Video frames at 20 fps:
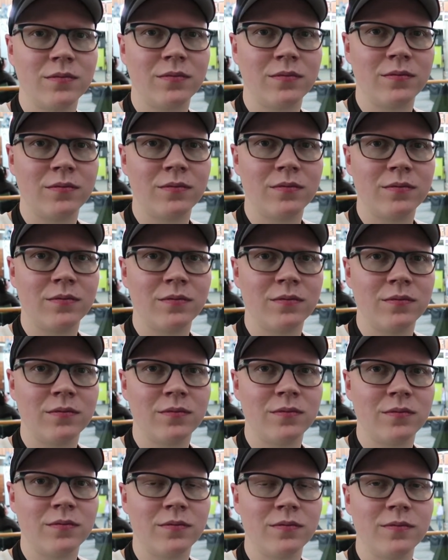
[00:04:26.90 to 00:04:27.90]

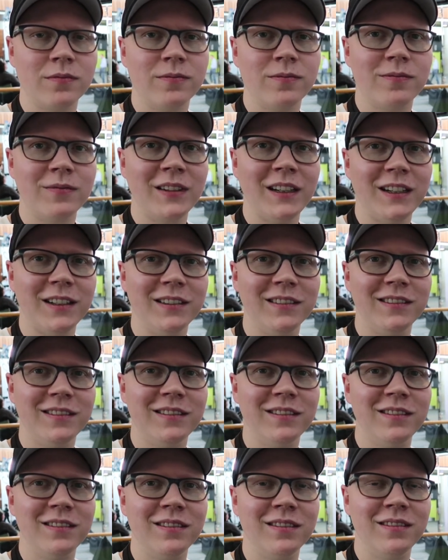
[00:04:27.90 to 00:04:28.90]

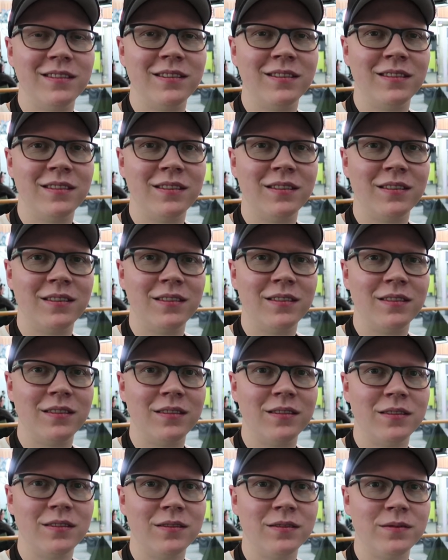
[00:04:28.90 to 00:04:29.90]

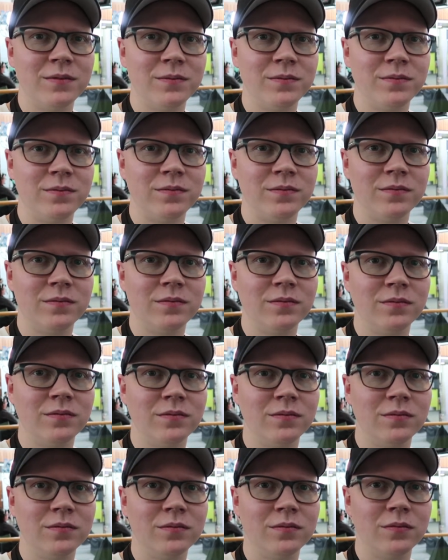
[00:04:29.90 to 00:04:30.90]

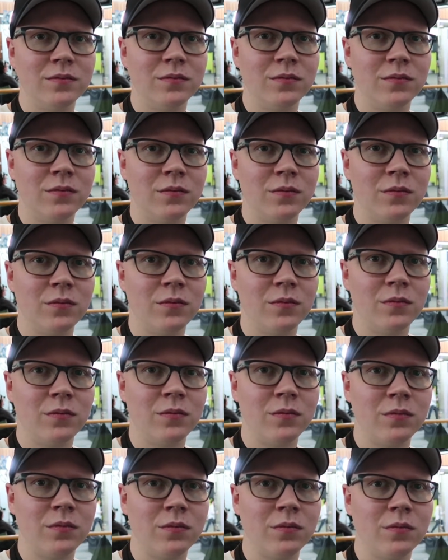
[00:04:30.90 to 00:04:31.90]

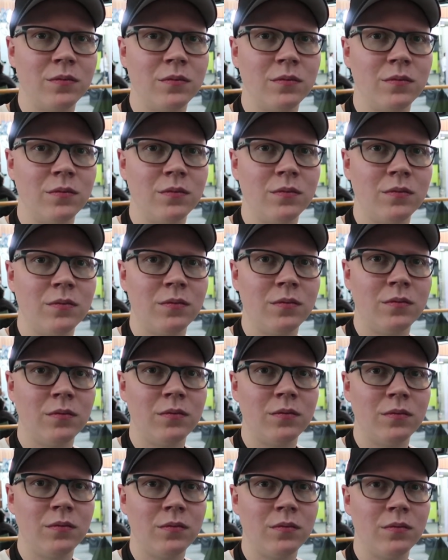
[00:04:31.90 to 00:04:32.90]

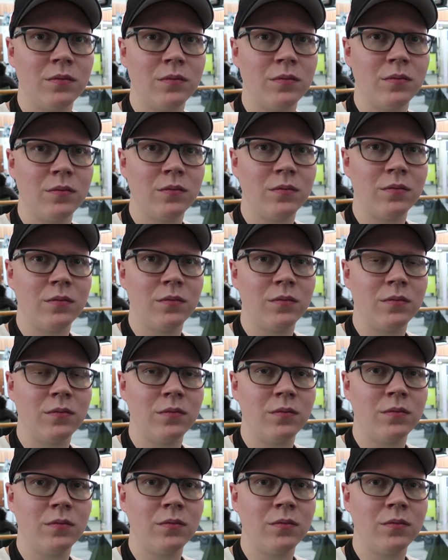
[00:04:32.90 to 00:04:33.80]
The person shown says nothing.